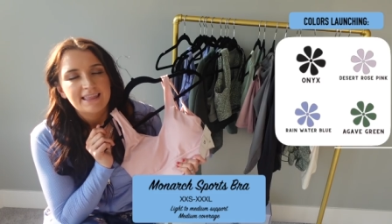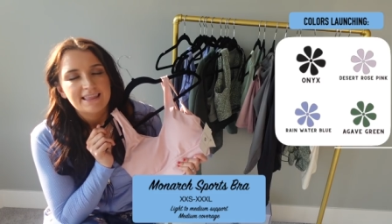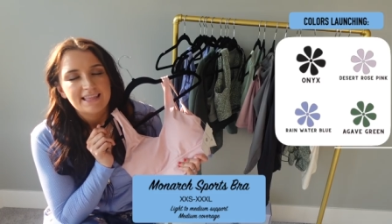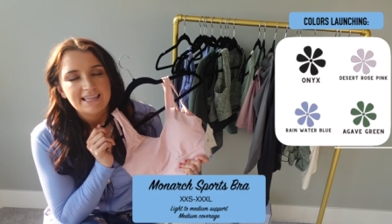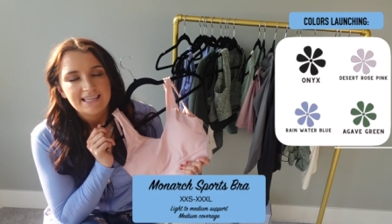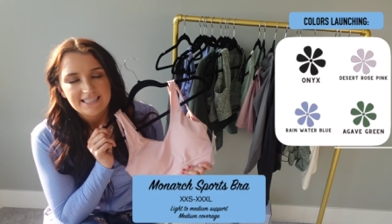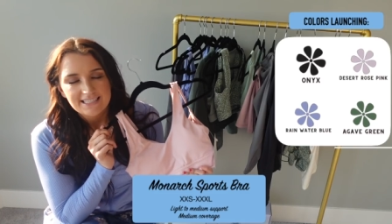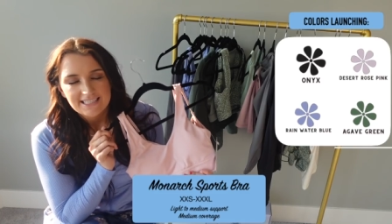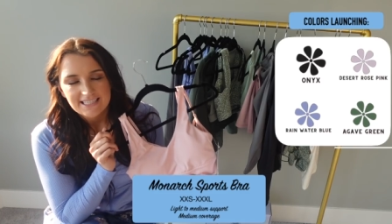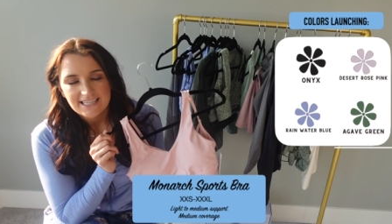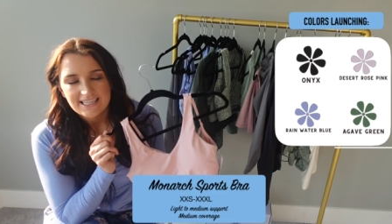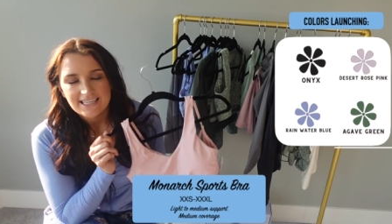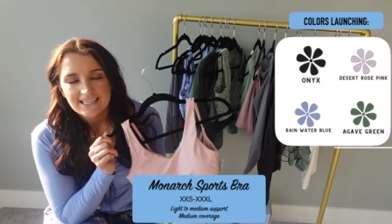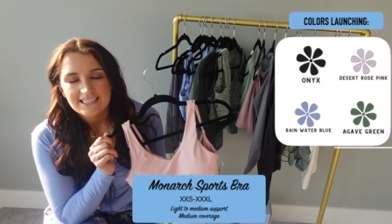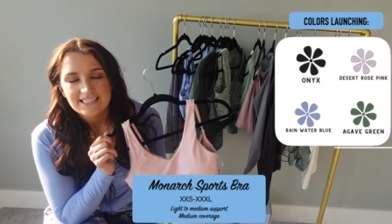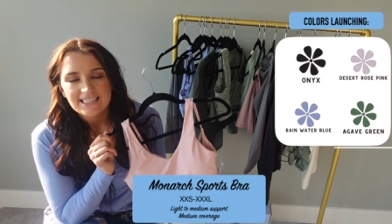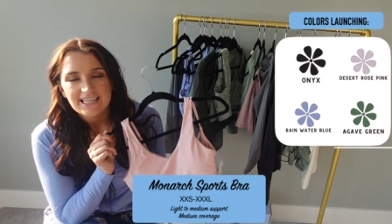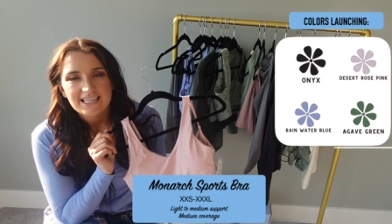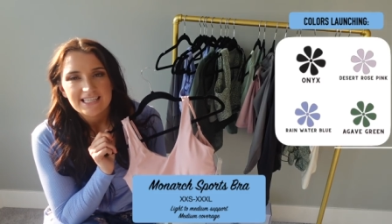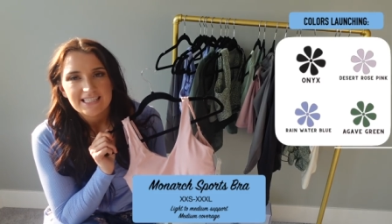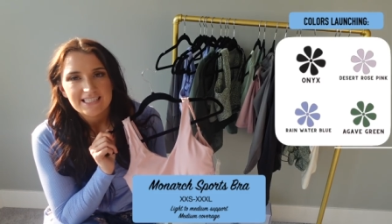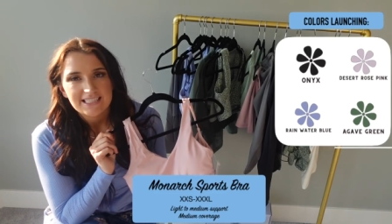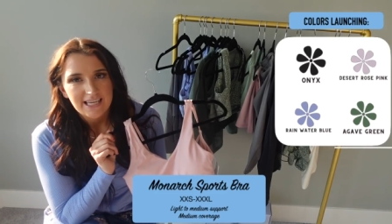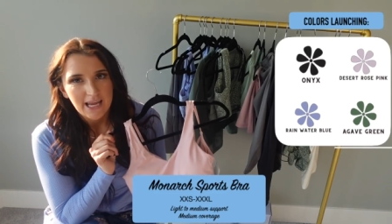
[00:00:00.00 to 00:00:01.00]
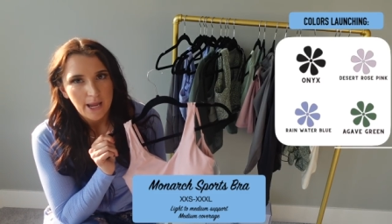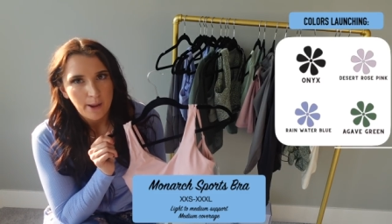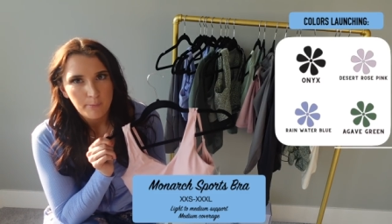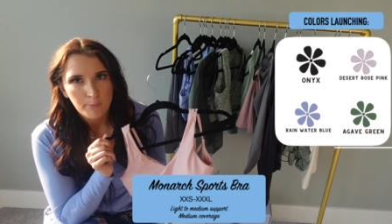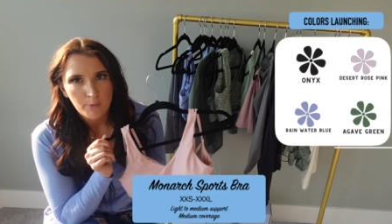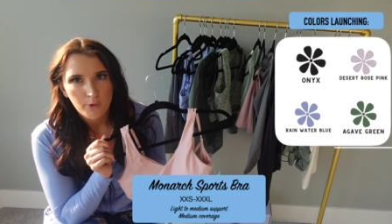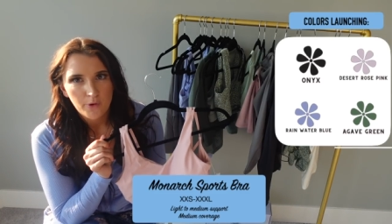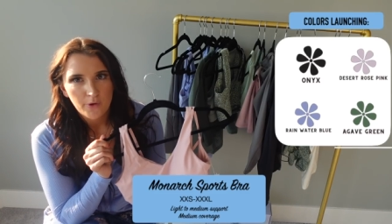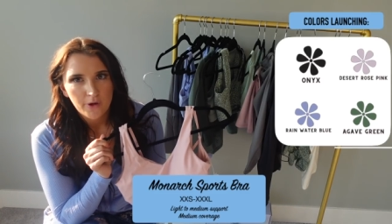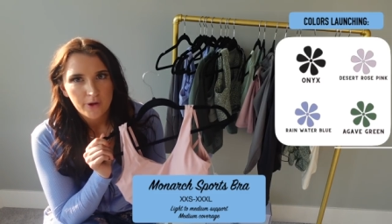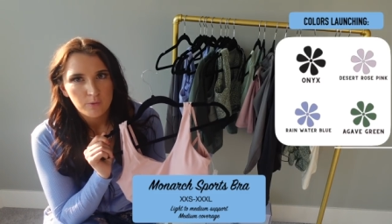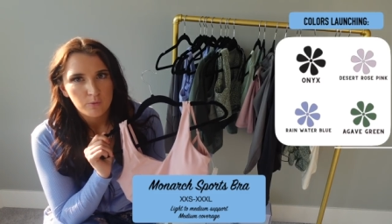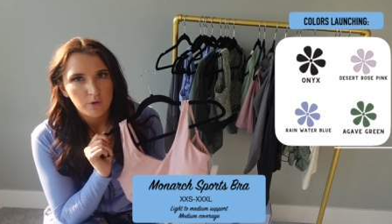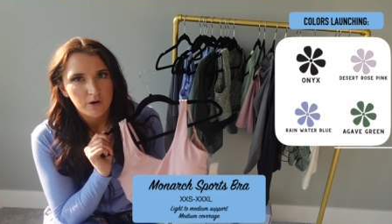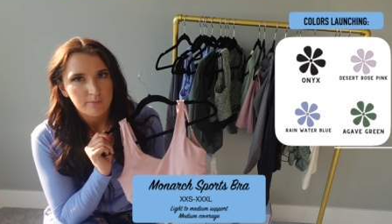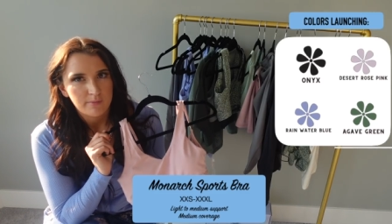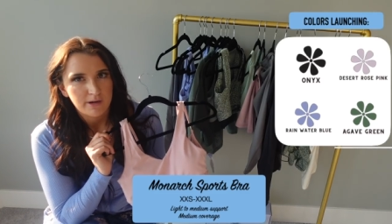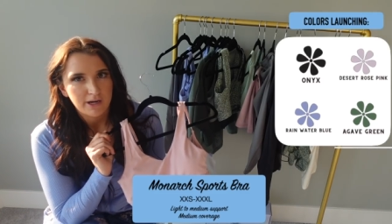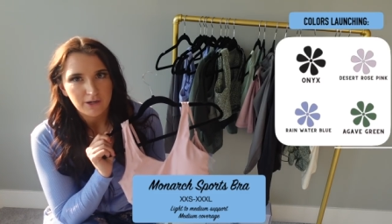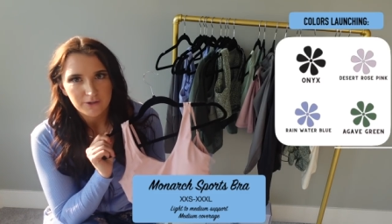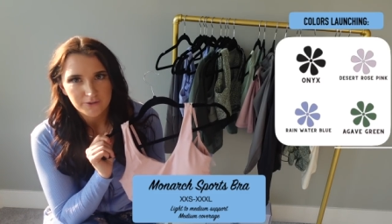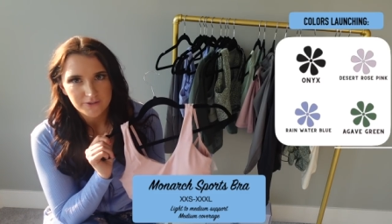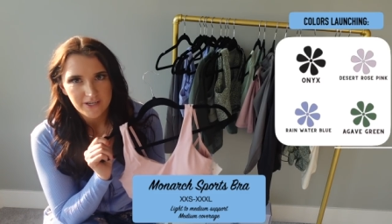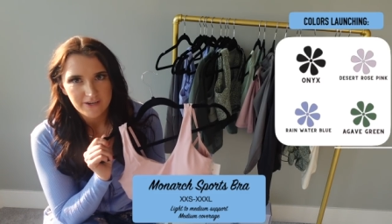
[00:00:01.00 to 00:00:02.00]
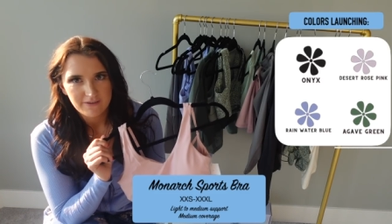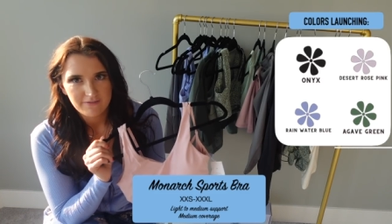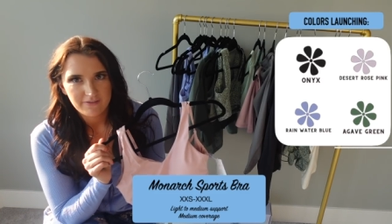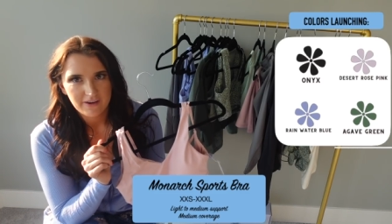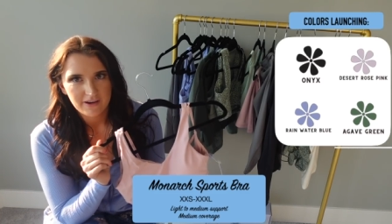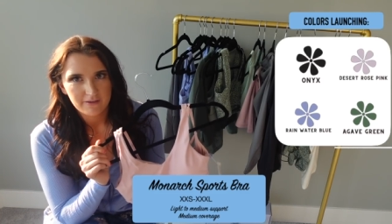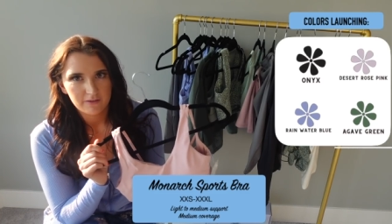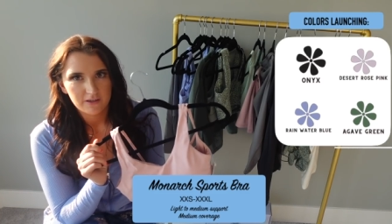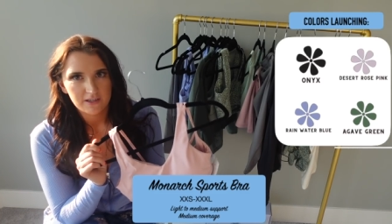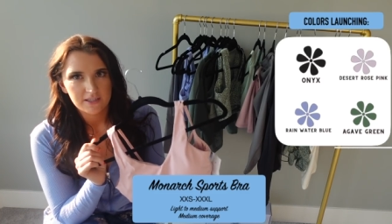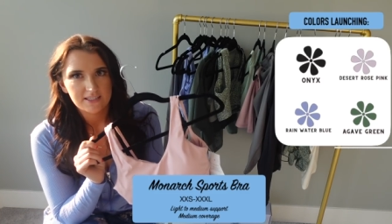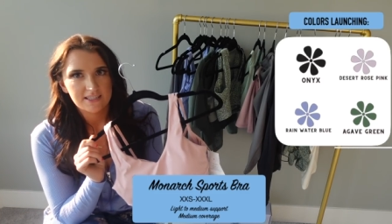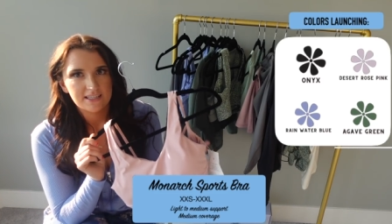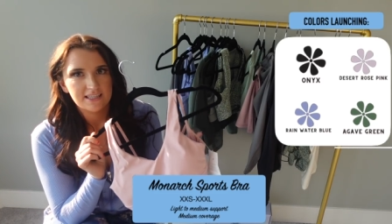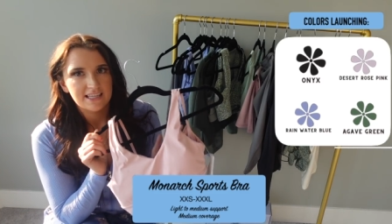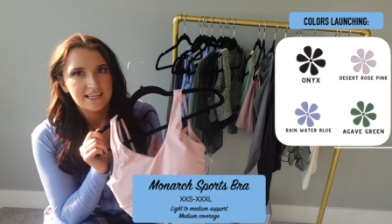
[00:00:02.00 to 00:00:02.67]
this is a staple and one of my all-time favorites.